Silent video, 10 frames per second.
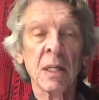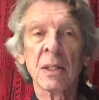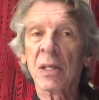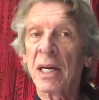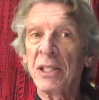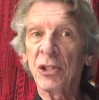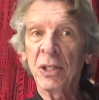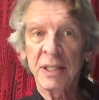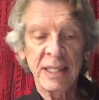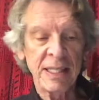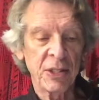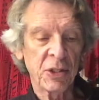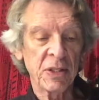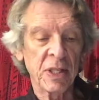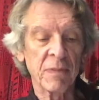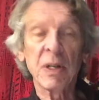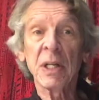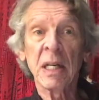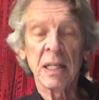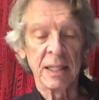Très gentil, she said, very
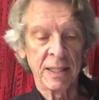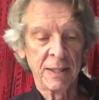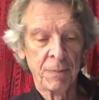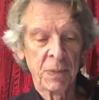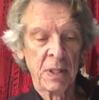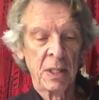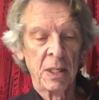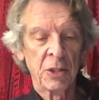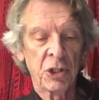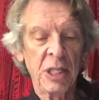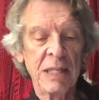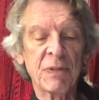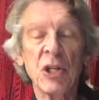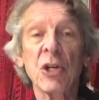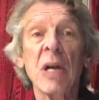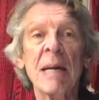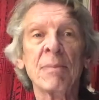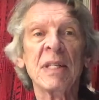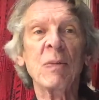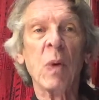kind. She lifted her
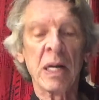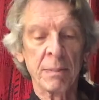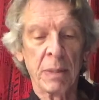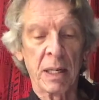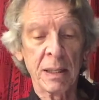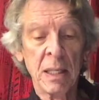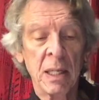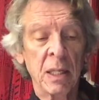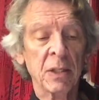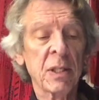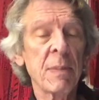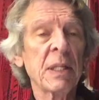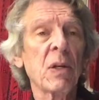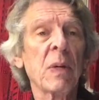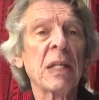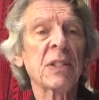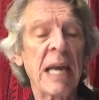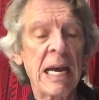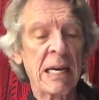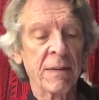empty wine bottle. Someone go ask
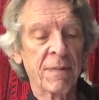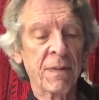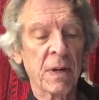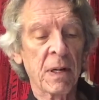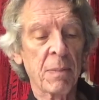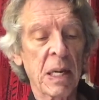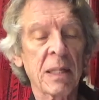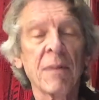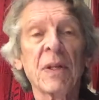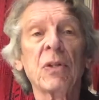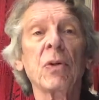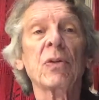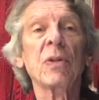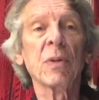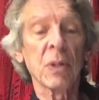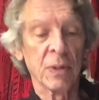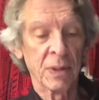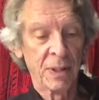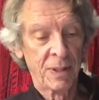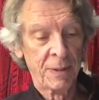Anne for a bottle of the Côte du Rhône.
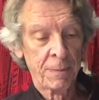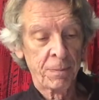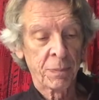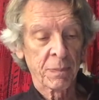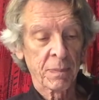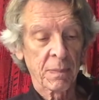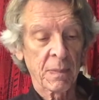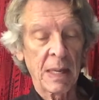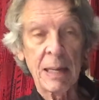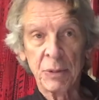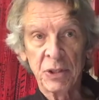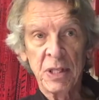I was